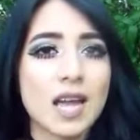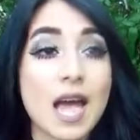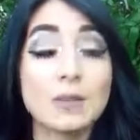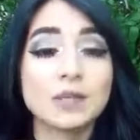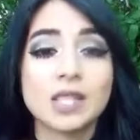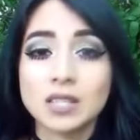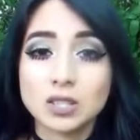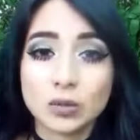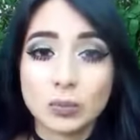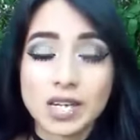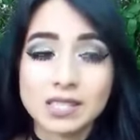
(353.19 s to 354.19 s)
appetite
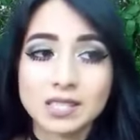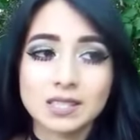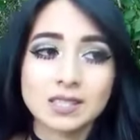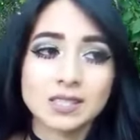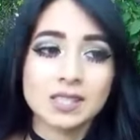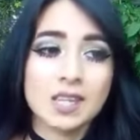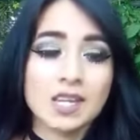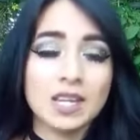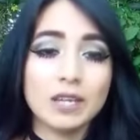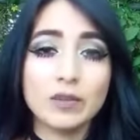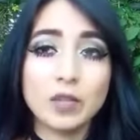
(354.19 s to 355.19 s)

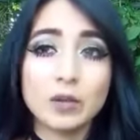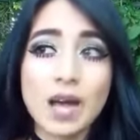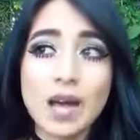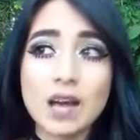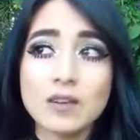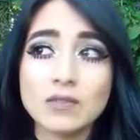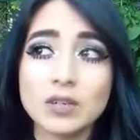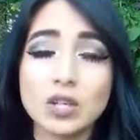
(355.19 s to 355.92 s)
suppressants. If you have